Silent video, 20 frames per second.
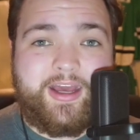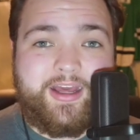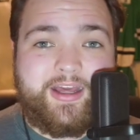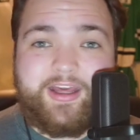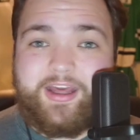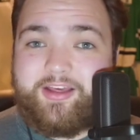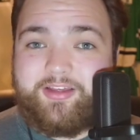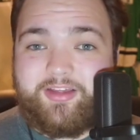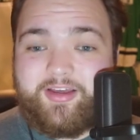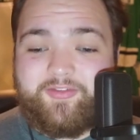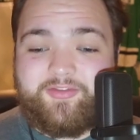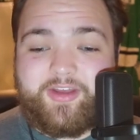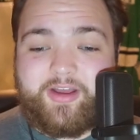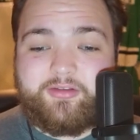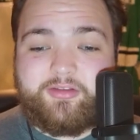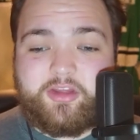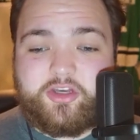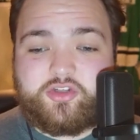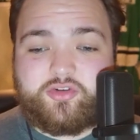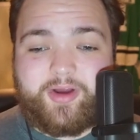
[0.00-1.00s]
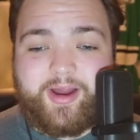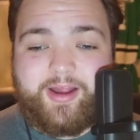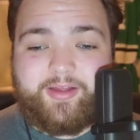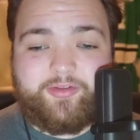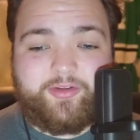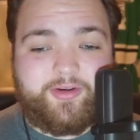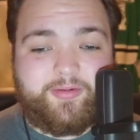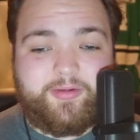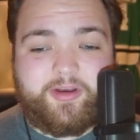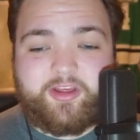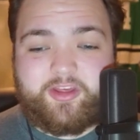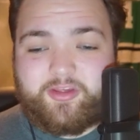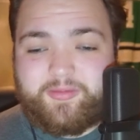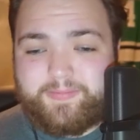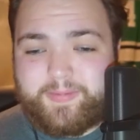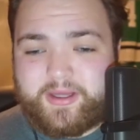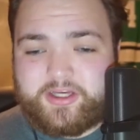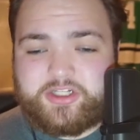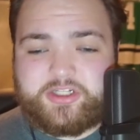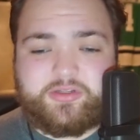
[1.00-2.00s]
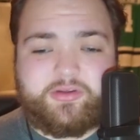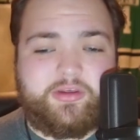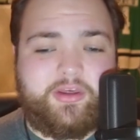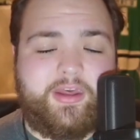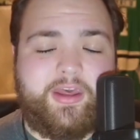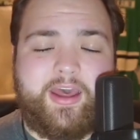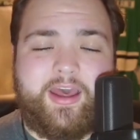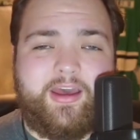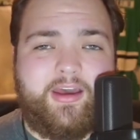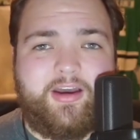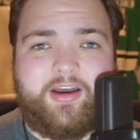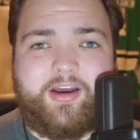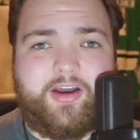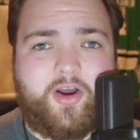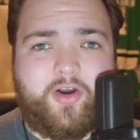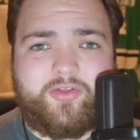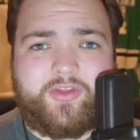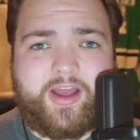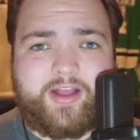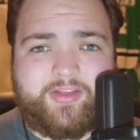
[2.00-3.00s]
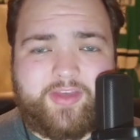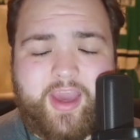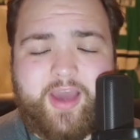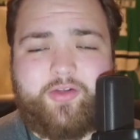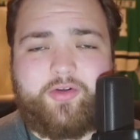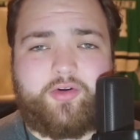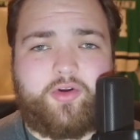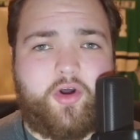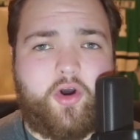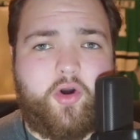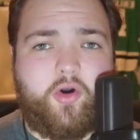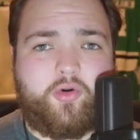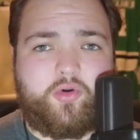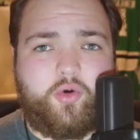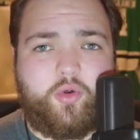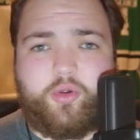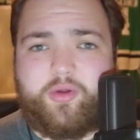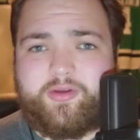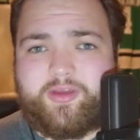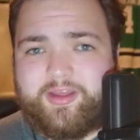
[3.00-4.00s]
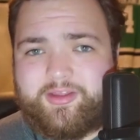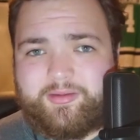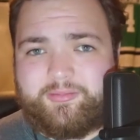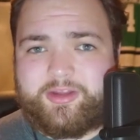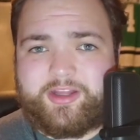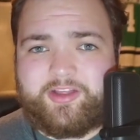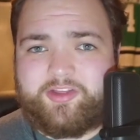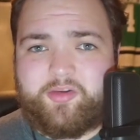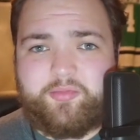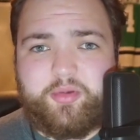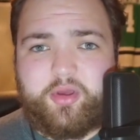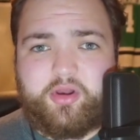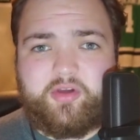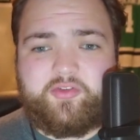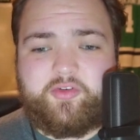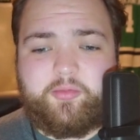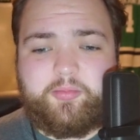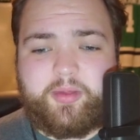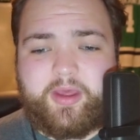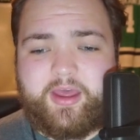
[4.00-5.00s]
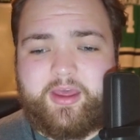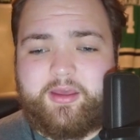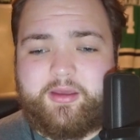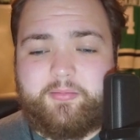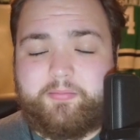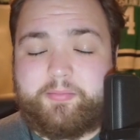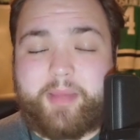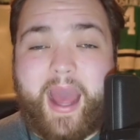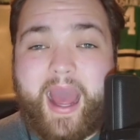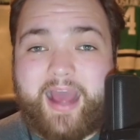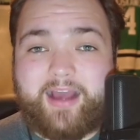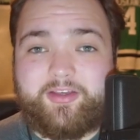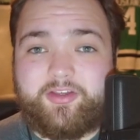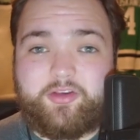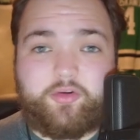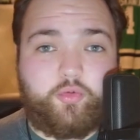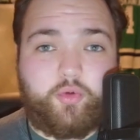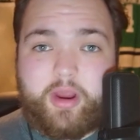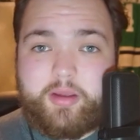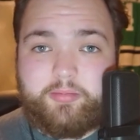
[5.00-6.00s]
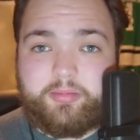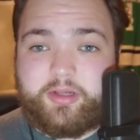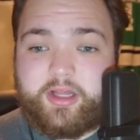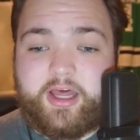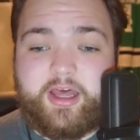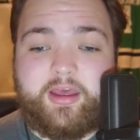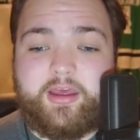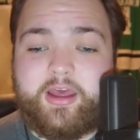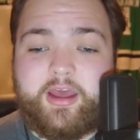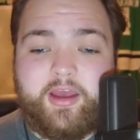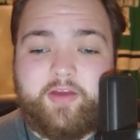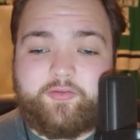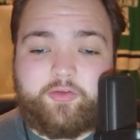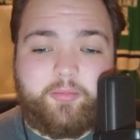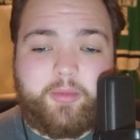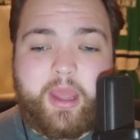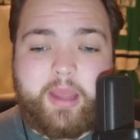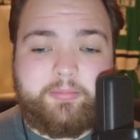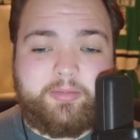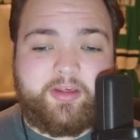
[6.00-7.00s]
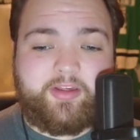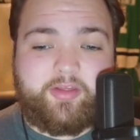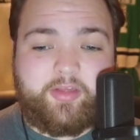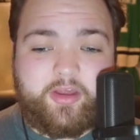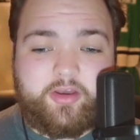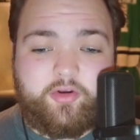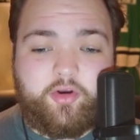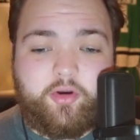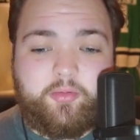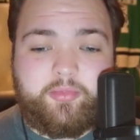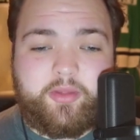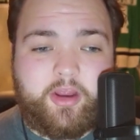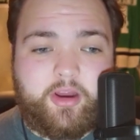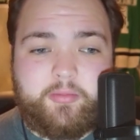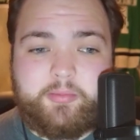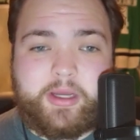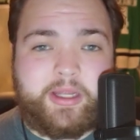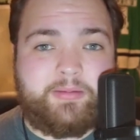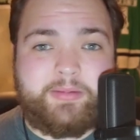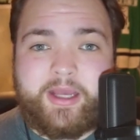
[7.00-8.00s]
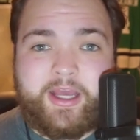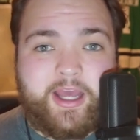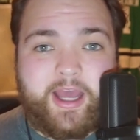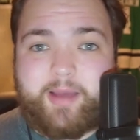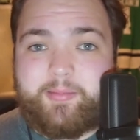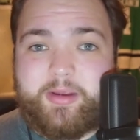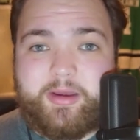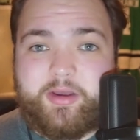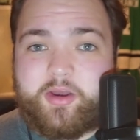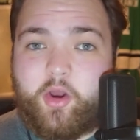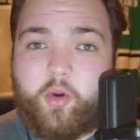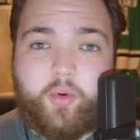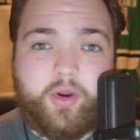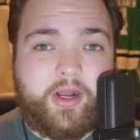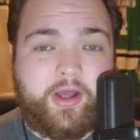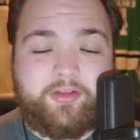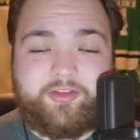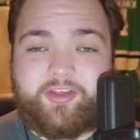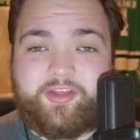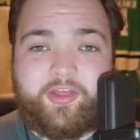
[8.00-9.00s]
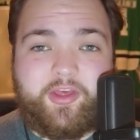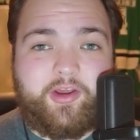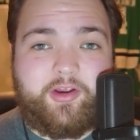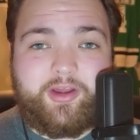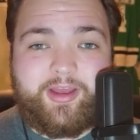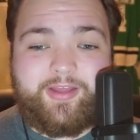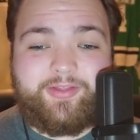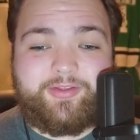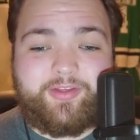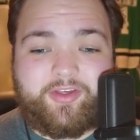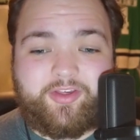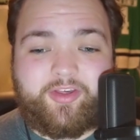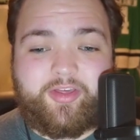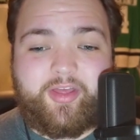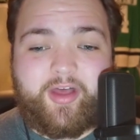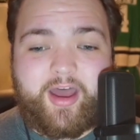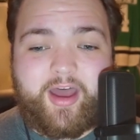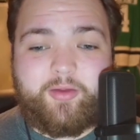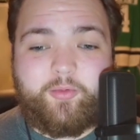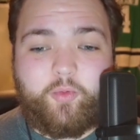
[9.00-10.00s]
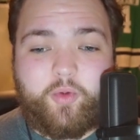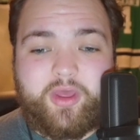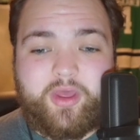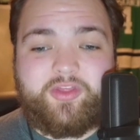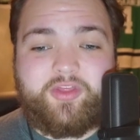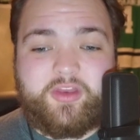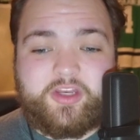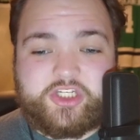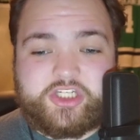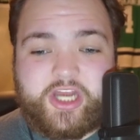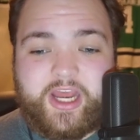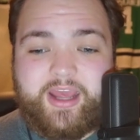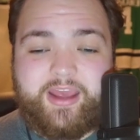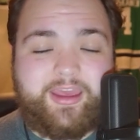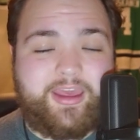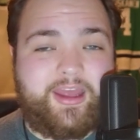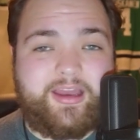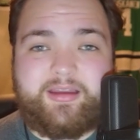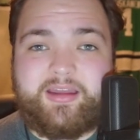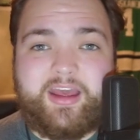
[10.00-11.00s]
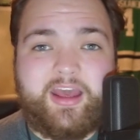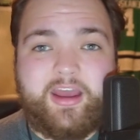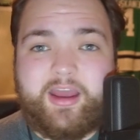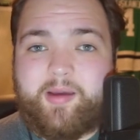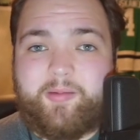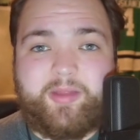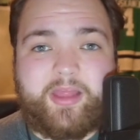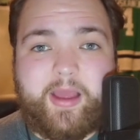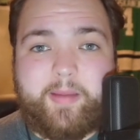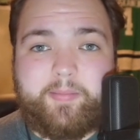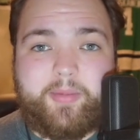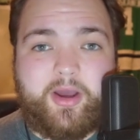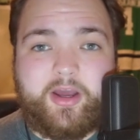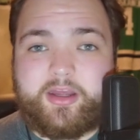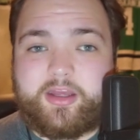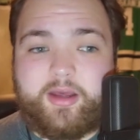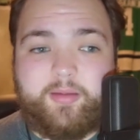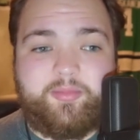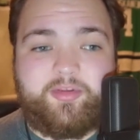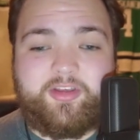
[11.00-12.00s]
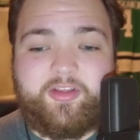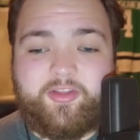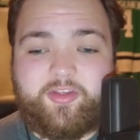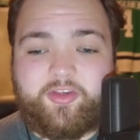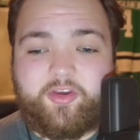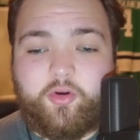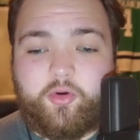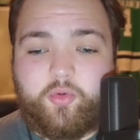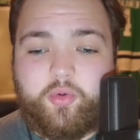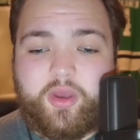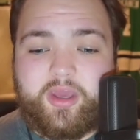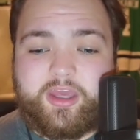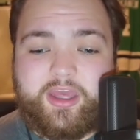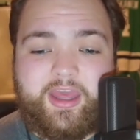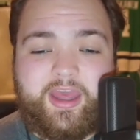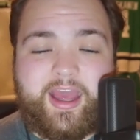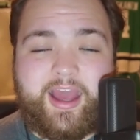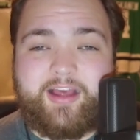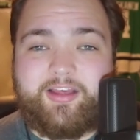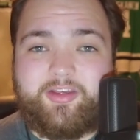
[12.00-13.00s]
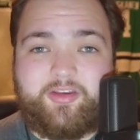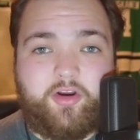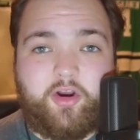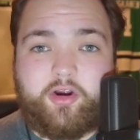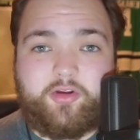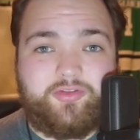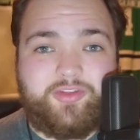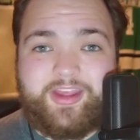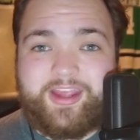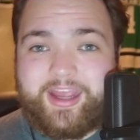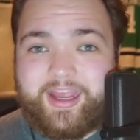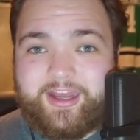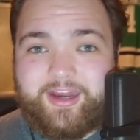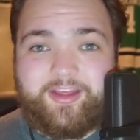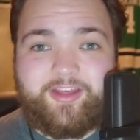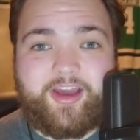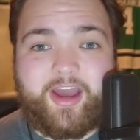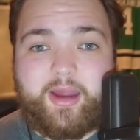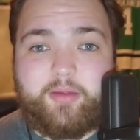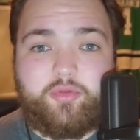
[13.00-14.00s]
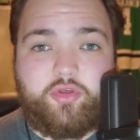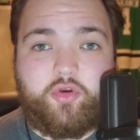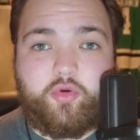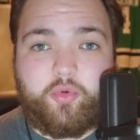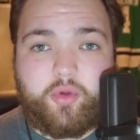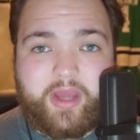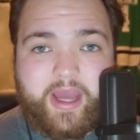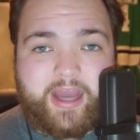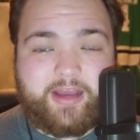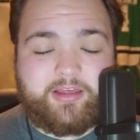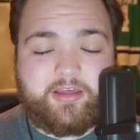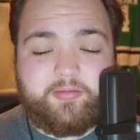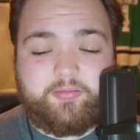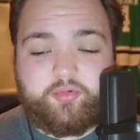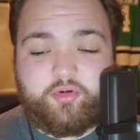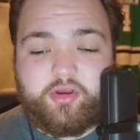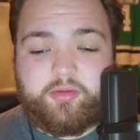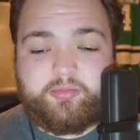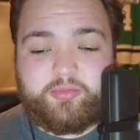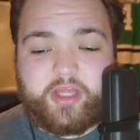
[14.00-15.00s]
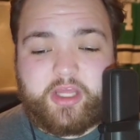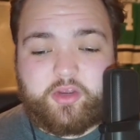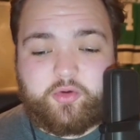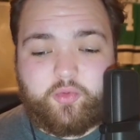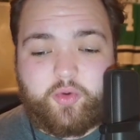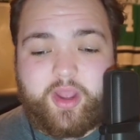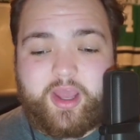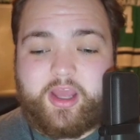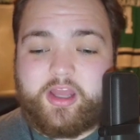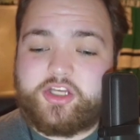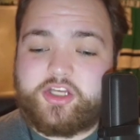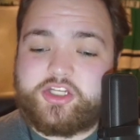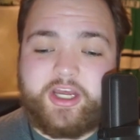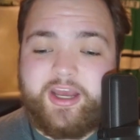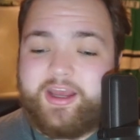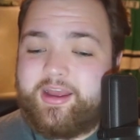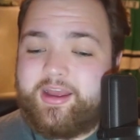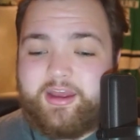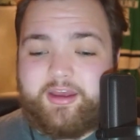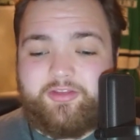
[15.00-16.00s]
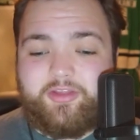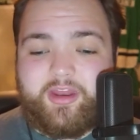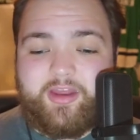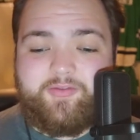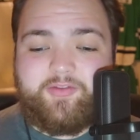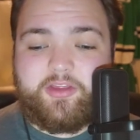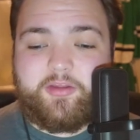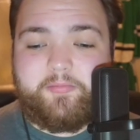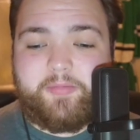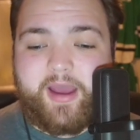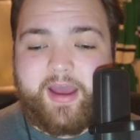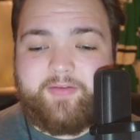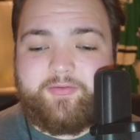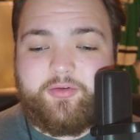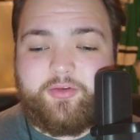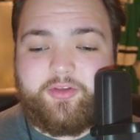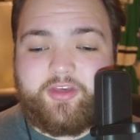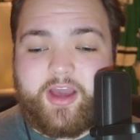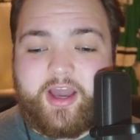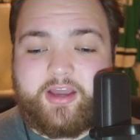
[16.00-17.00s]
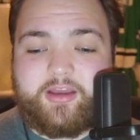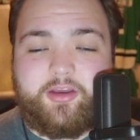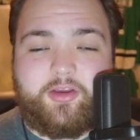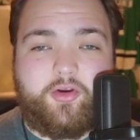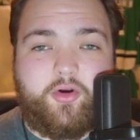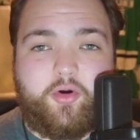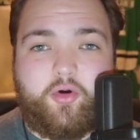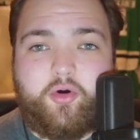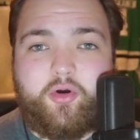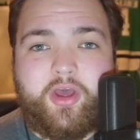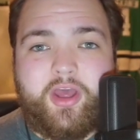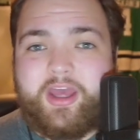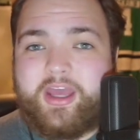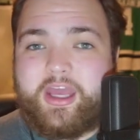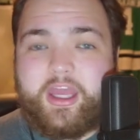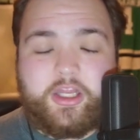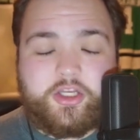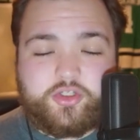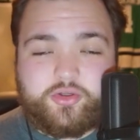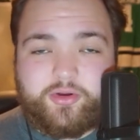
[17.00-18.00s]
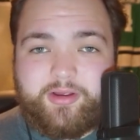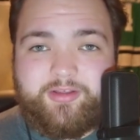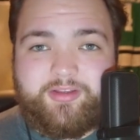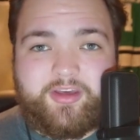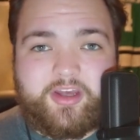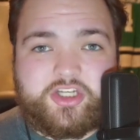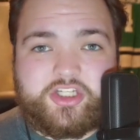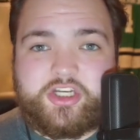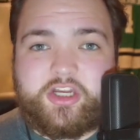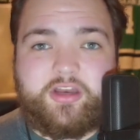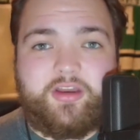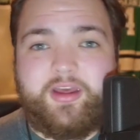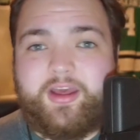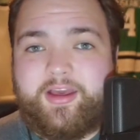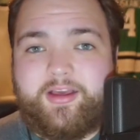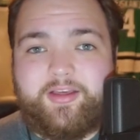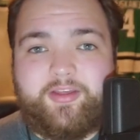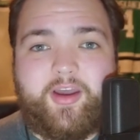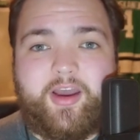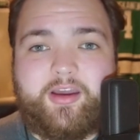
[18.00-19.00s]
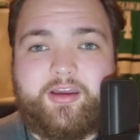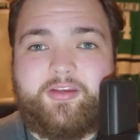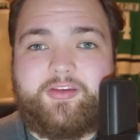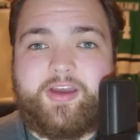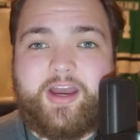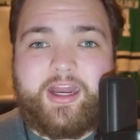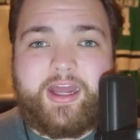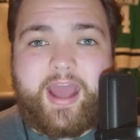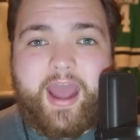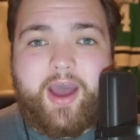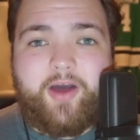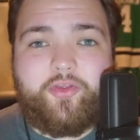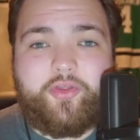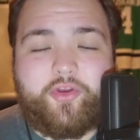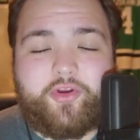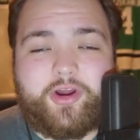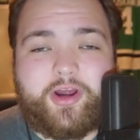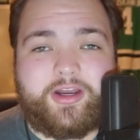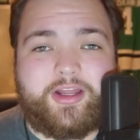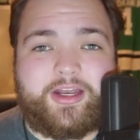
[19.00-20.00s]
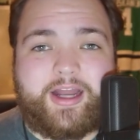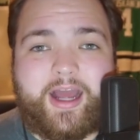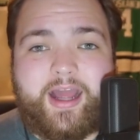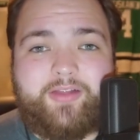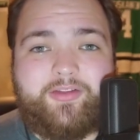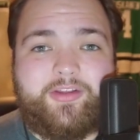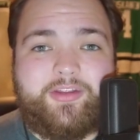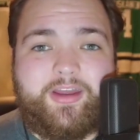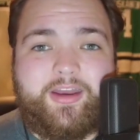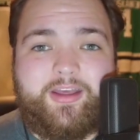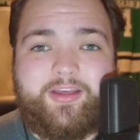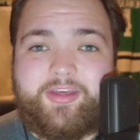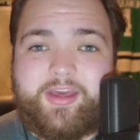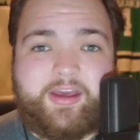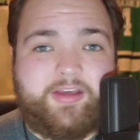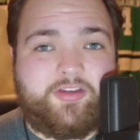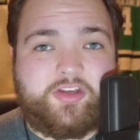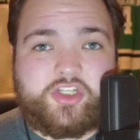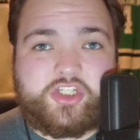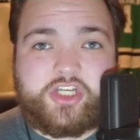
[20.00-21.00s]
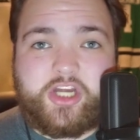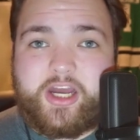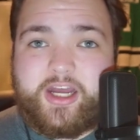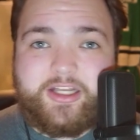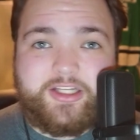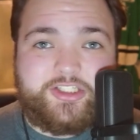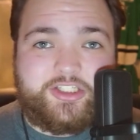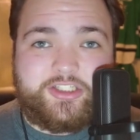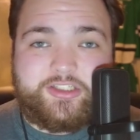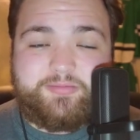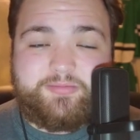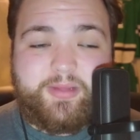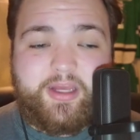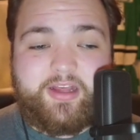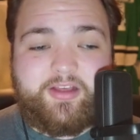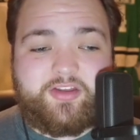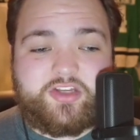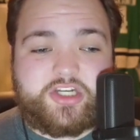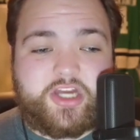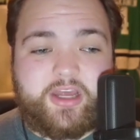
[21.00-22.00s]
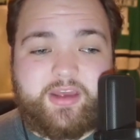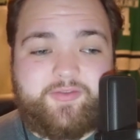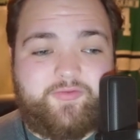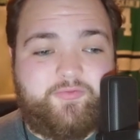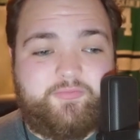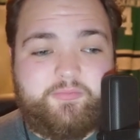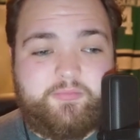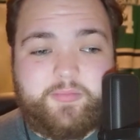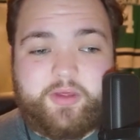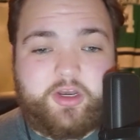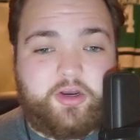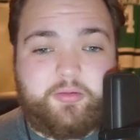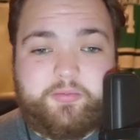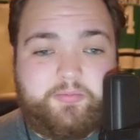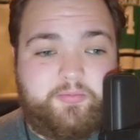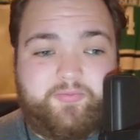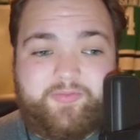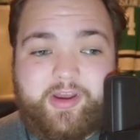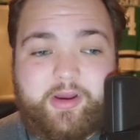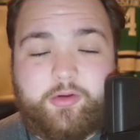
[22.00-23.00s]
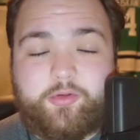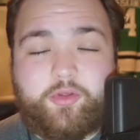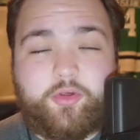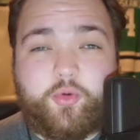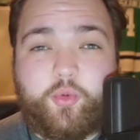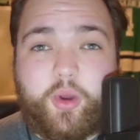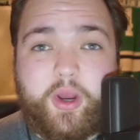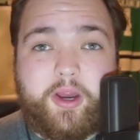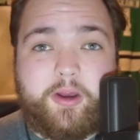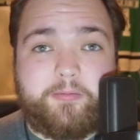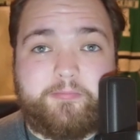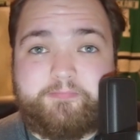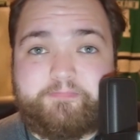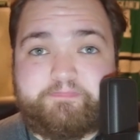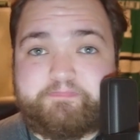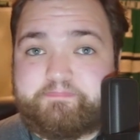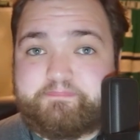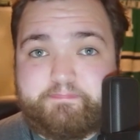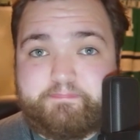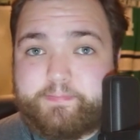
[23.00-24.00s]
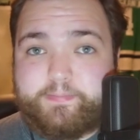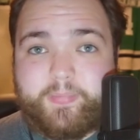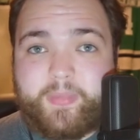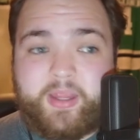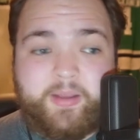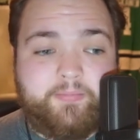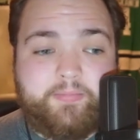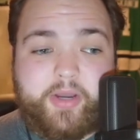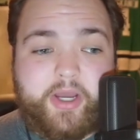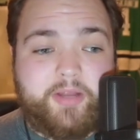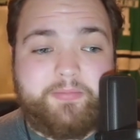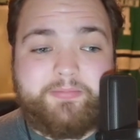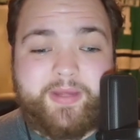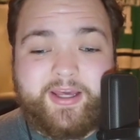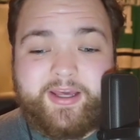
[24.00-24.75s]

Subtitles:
he's left out to dry a little bit, especially on that Taylor Hall goal. Again, I mean, that's a beautiful pass, great play from Hampus Lindholm there, but I mean, no one else there in the slot with Jake. And I mean, that puck comes in so quick. He has hardly any time to react at point blank range. And then even the Pavel Zacha goal in transition, Zacha's kind of out there on an island and he takes a shot and just beats Jake, fair and square. But